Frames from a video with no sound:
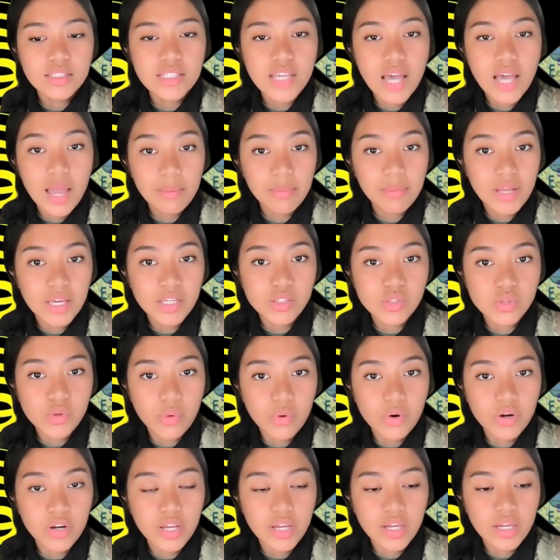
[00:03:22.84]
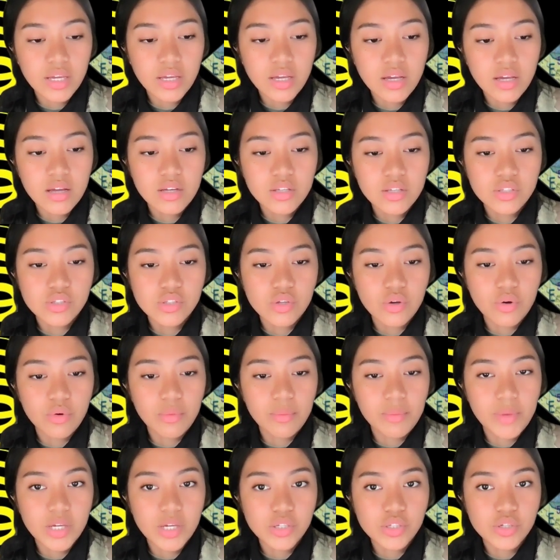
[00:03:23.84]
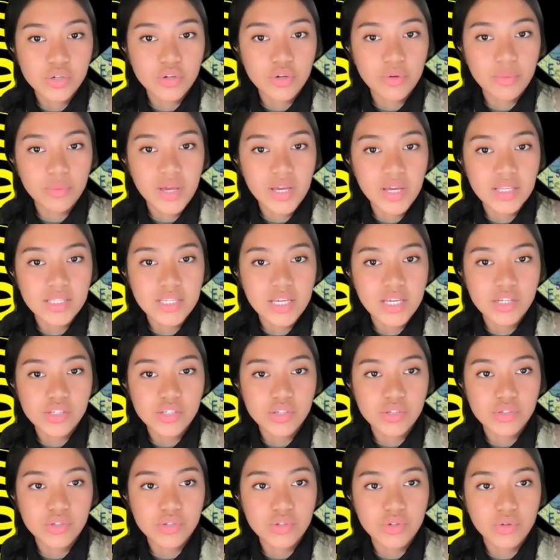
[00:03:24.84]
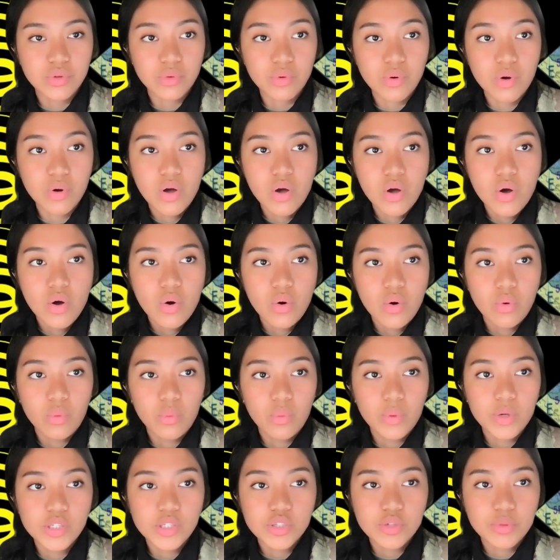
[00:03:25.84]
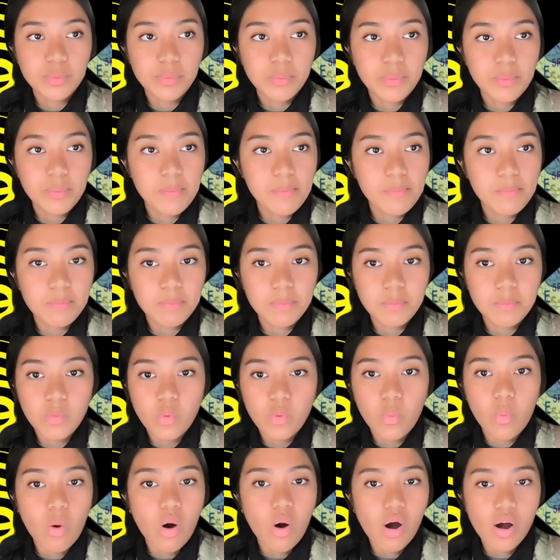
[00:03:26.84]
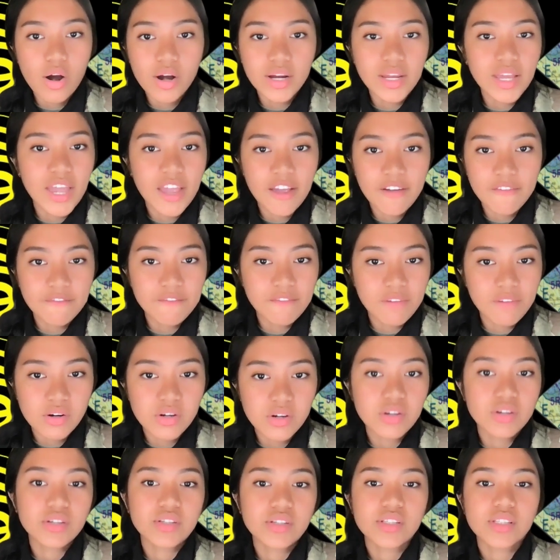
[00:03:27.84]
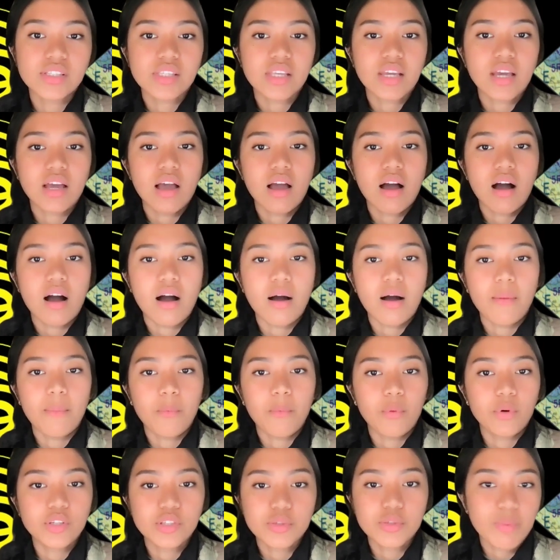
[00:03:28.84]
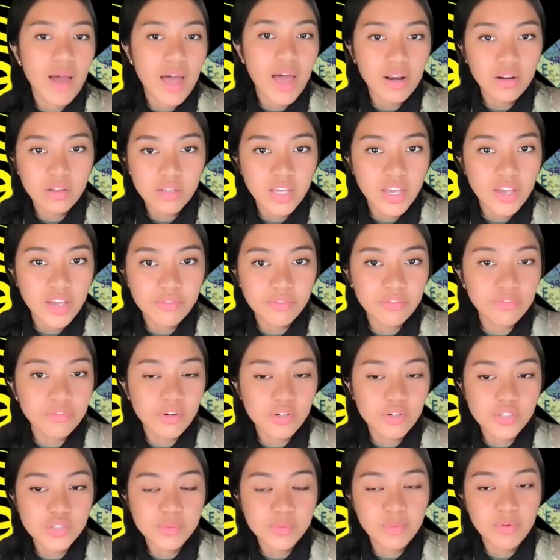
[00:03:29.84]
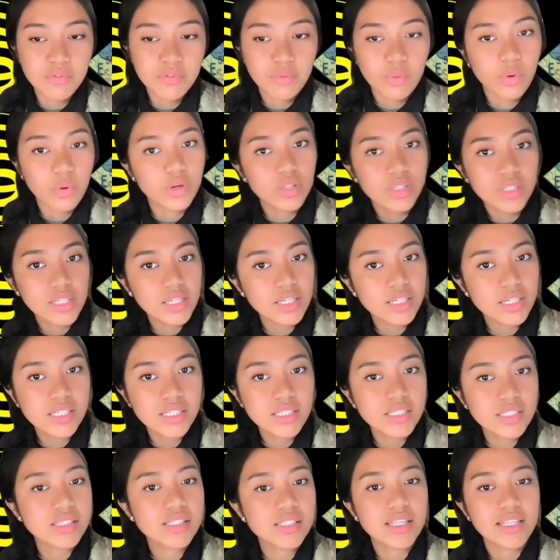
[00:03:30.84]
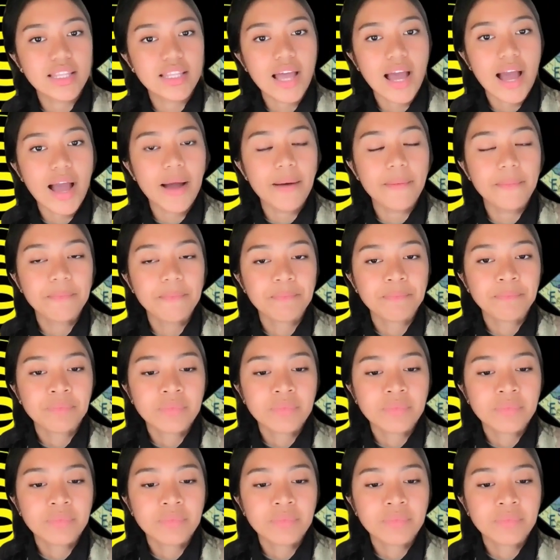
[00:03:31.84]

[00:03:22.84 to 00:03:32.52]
timeline sorting. So make sure you pay attention to which war came first, which battle came first before this and that.